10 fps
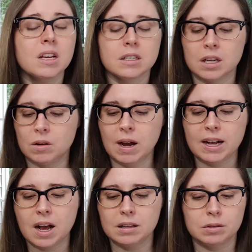So I
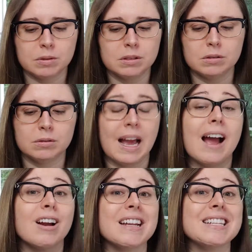got through, yeah,
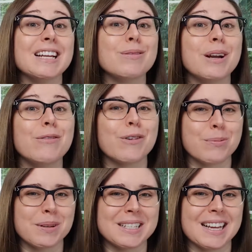I already said
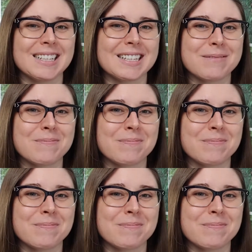24%.